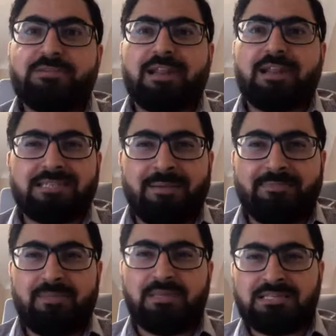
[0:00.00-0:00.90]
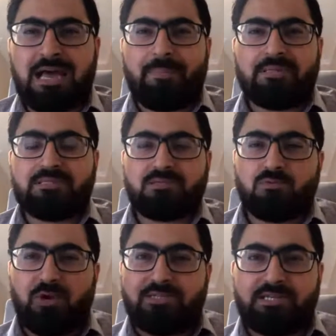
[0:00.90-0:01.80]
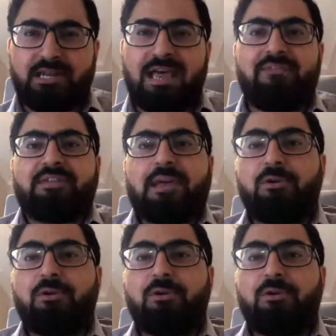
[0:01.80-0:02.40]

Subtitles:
but at the same time, this happens once in a lifetime.